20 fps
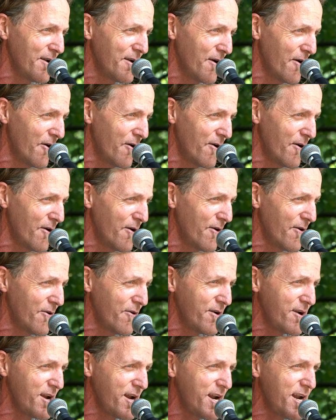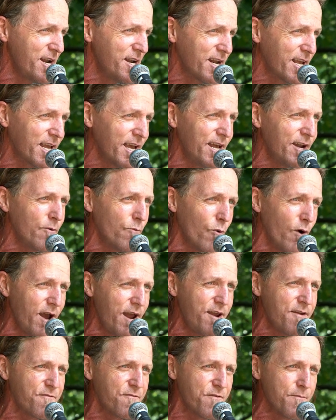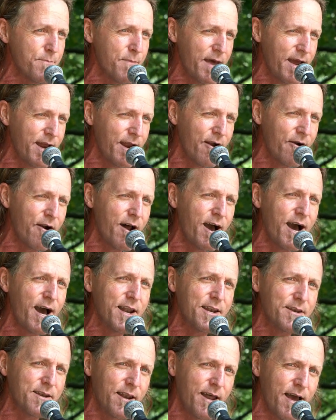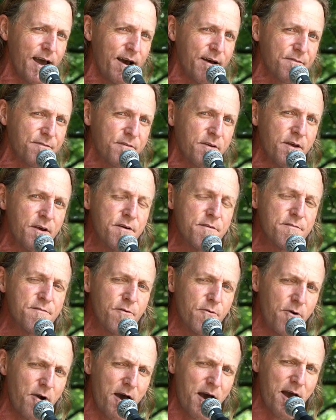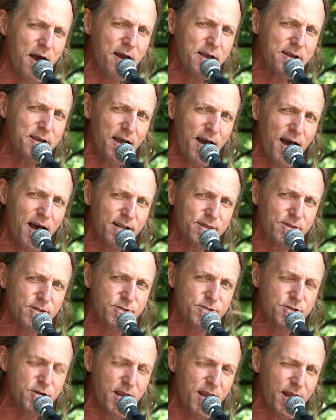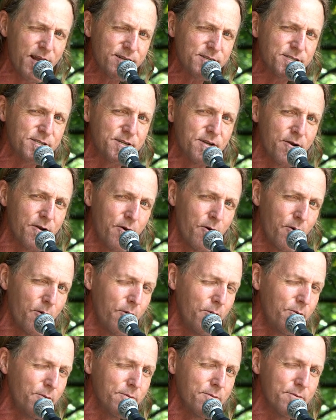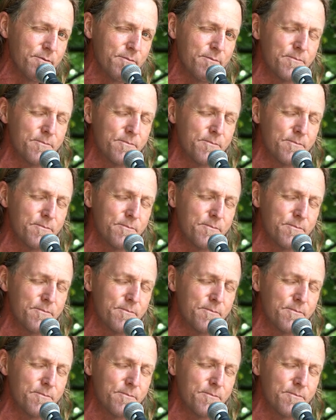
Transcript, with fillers: and hurried to get away from there. I left before I got the chance to know